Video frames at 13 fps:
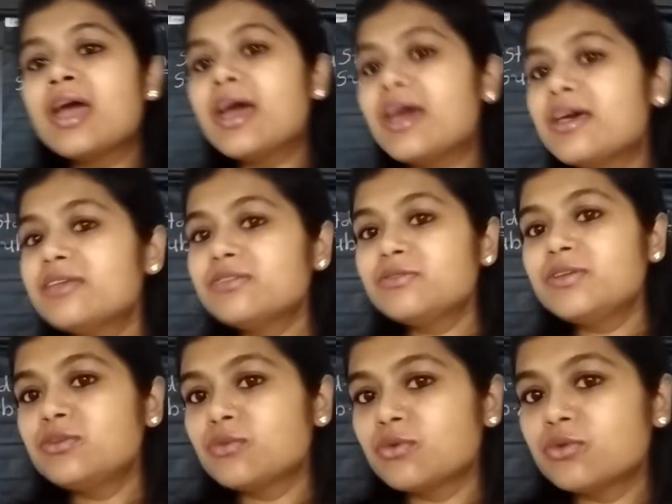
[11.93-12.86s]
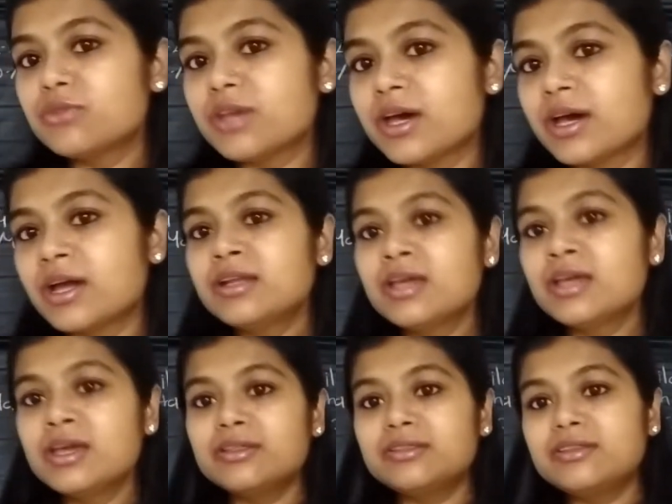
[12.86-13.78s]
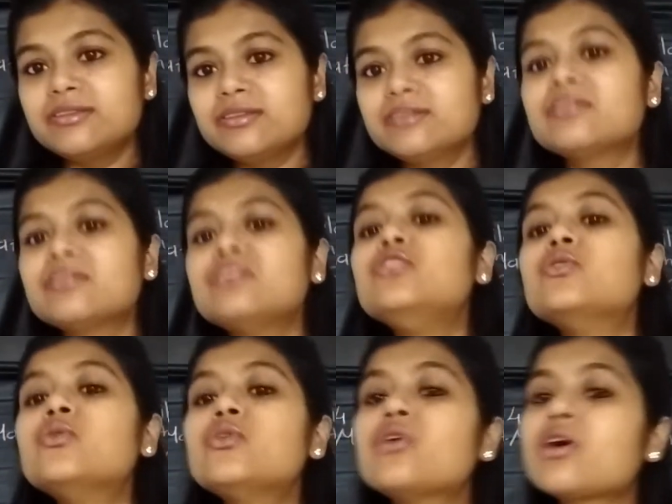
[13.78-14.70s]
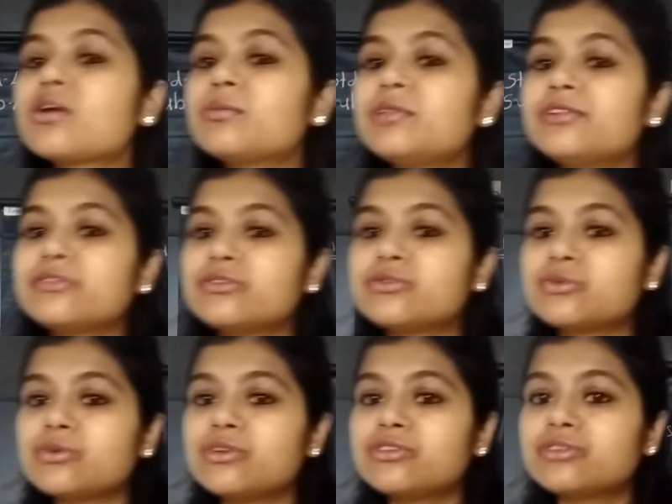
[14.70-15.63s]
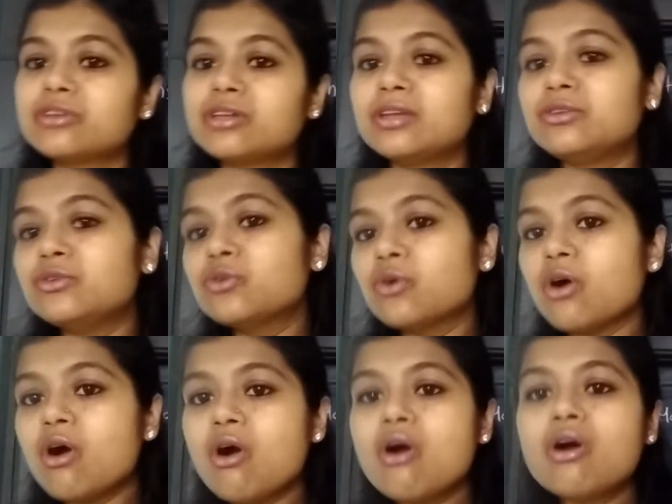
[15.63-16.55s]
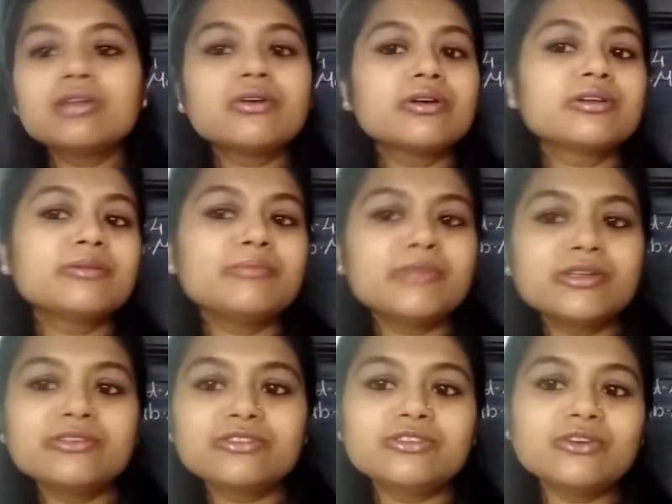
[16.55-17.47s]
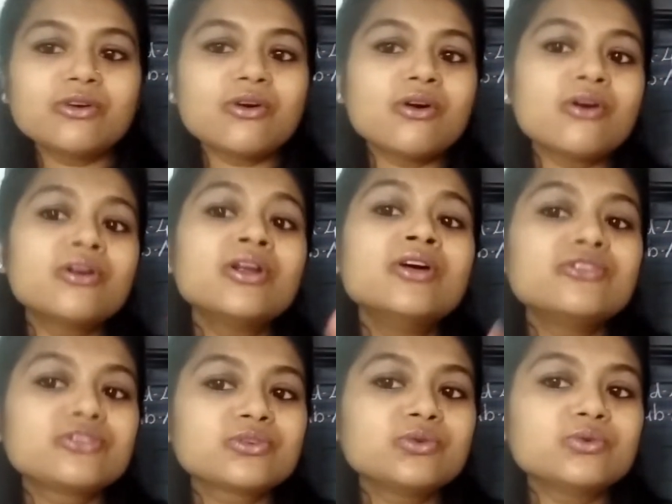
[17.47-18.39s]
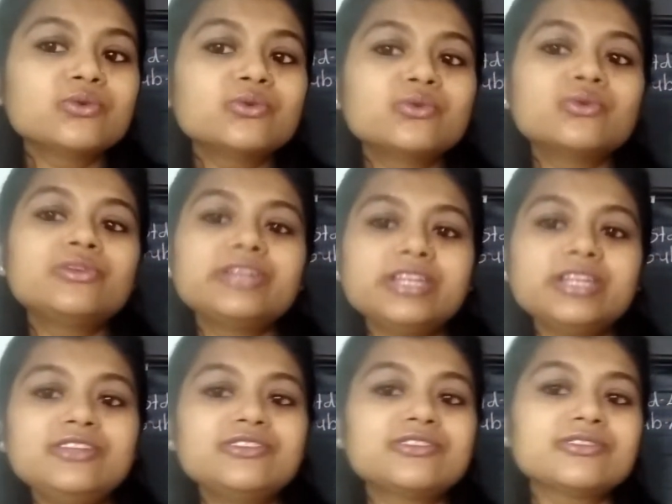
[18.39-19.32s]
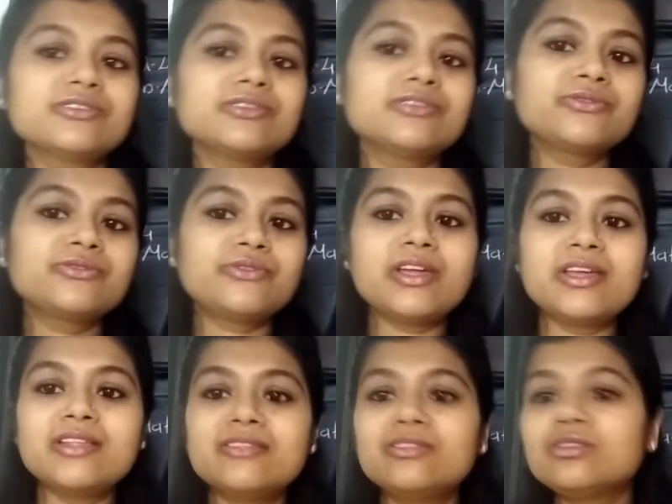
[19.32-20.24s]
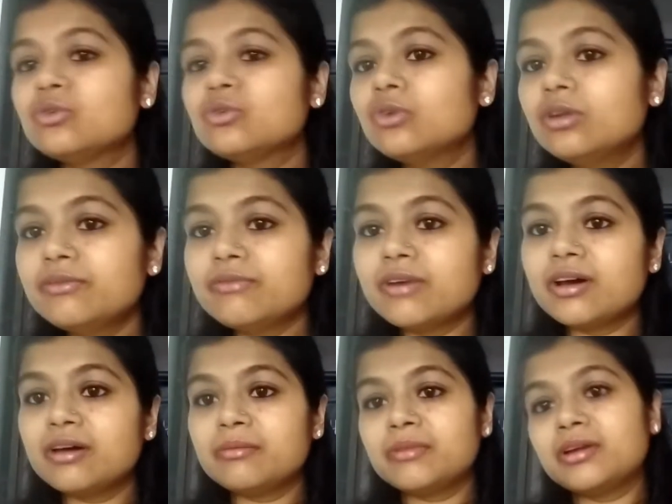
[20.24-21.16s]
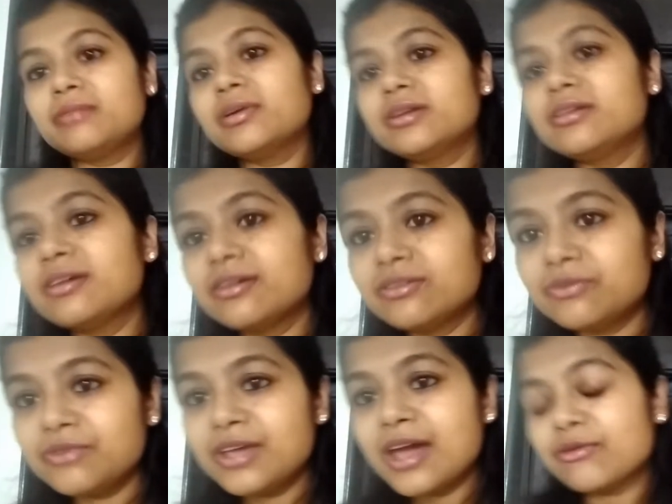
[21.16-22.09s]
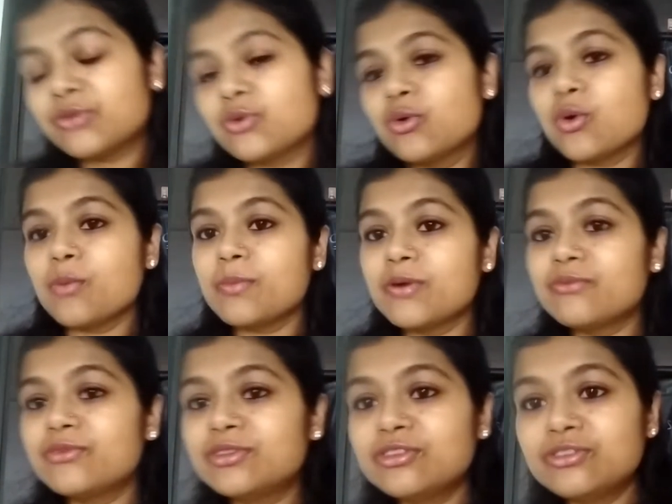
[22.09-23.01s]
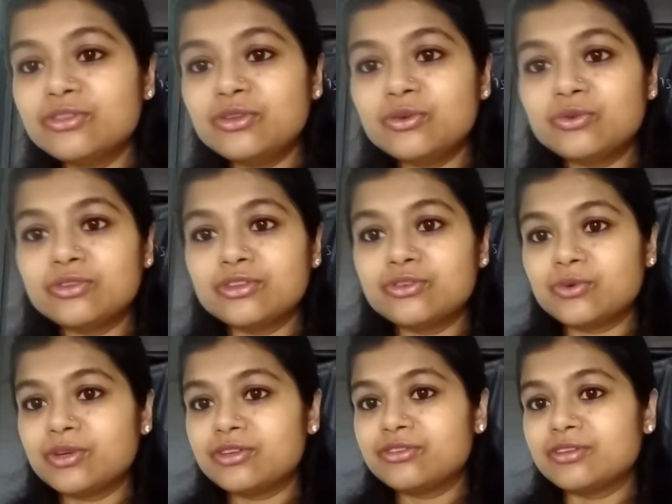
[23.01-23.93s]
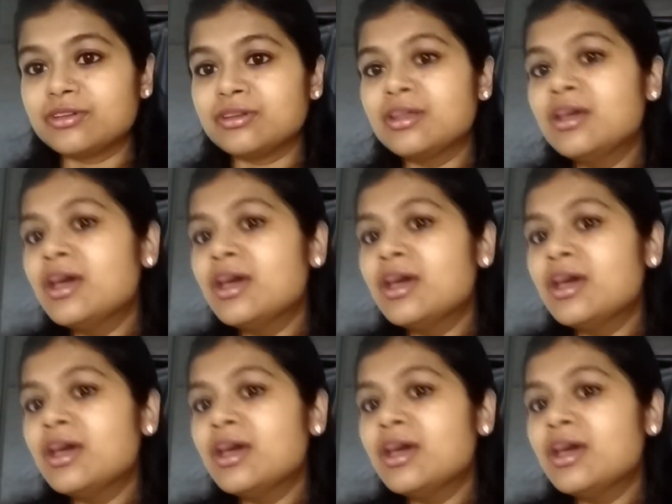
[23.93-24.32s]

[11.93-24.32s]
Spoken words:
As we know that this is the new normal situation and you all gonna miss your school, teachers, friends, school environment, but yes, we have to cope up with this new situation